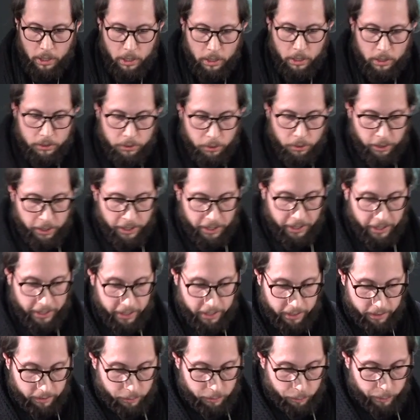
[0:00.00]
So
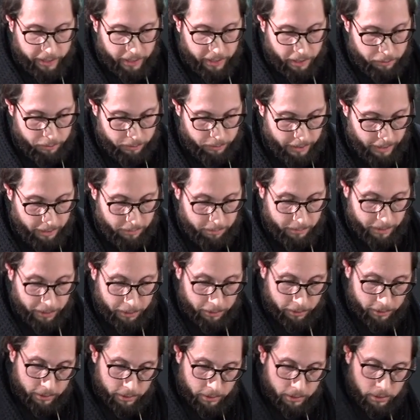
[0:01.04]
here we can do that
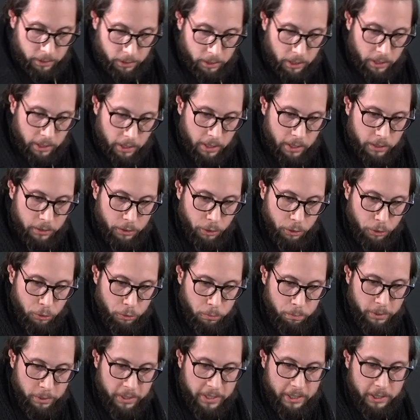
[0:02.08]
because the two
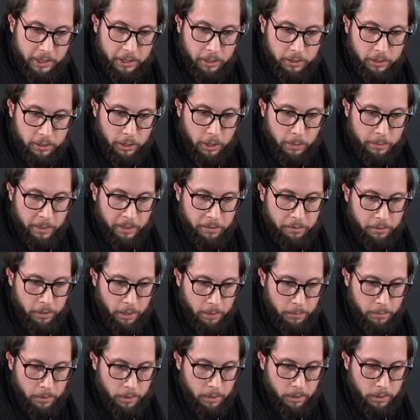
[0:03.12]
predictions coming
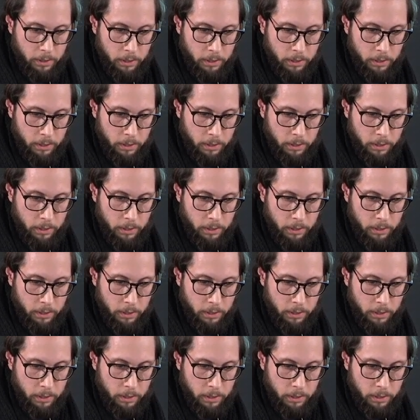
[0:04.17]
from